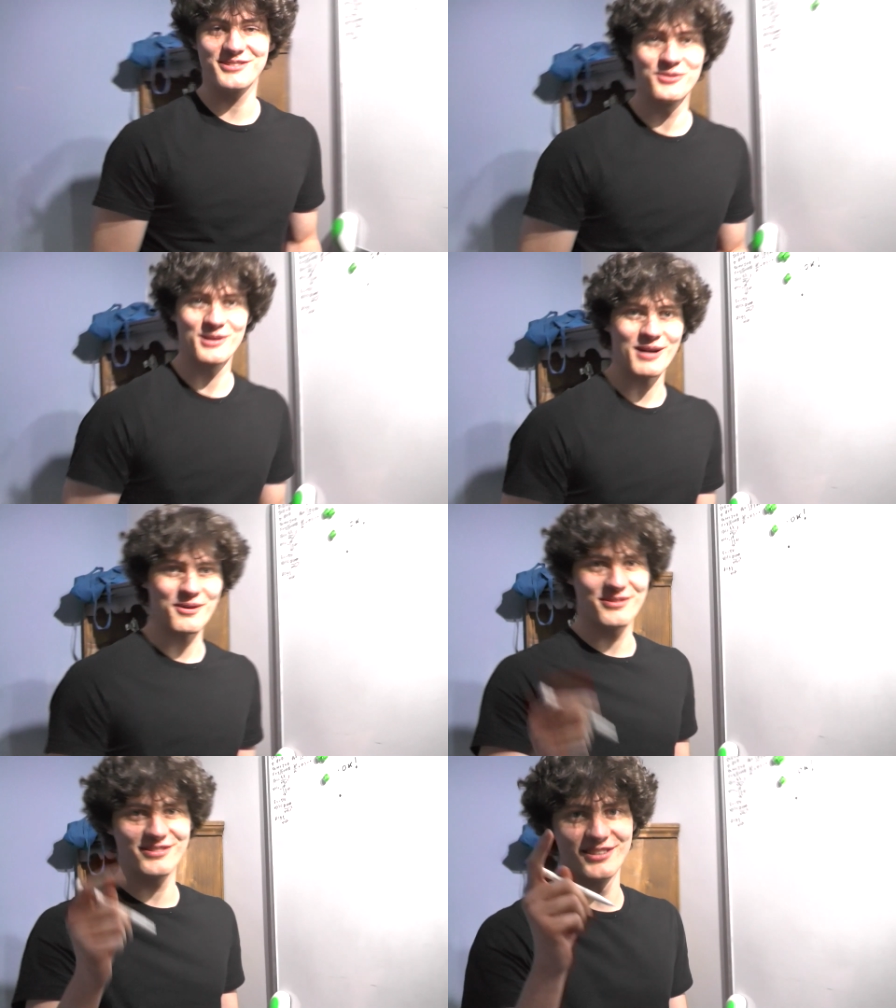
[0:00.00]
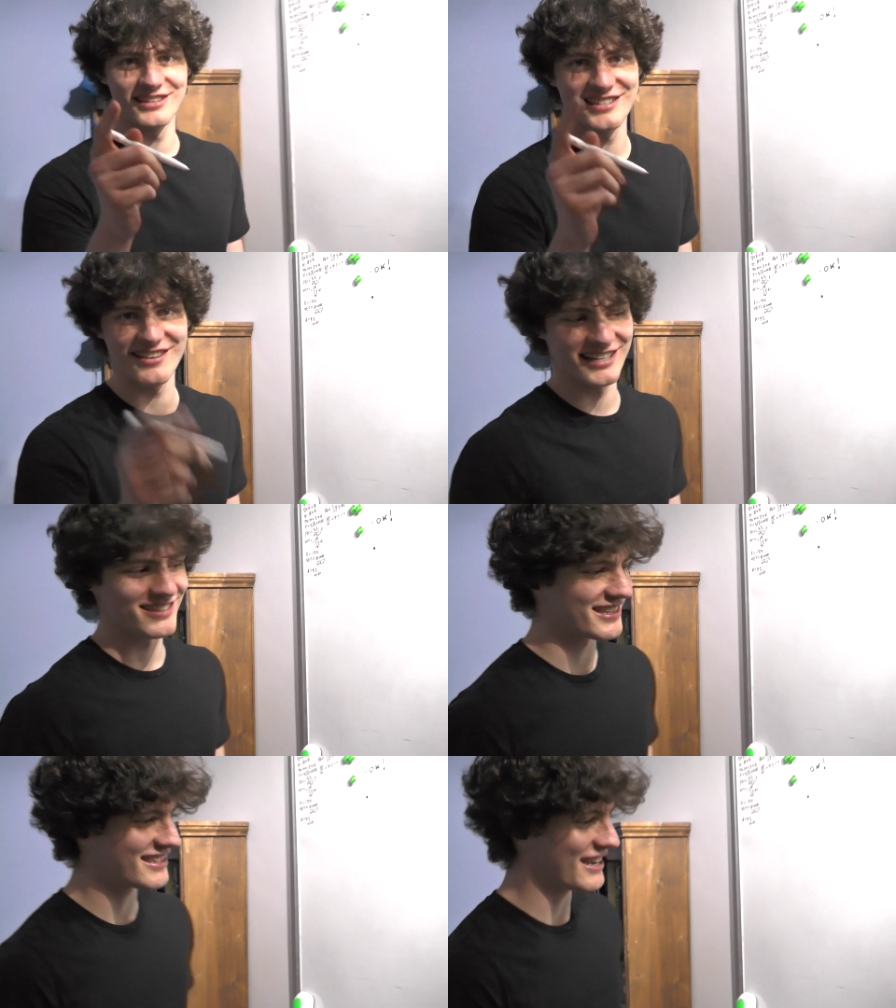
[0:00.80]
talk about the design of
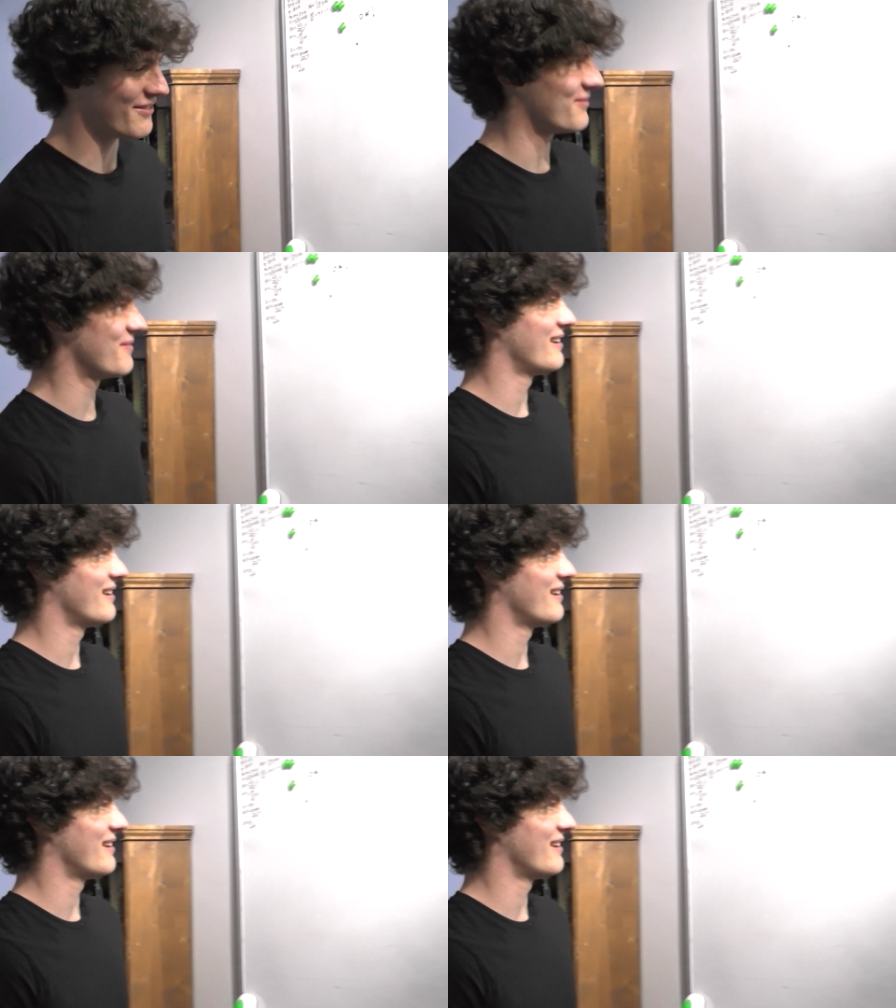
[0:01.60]
the safe.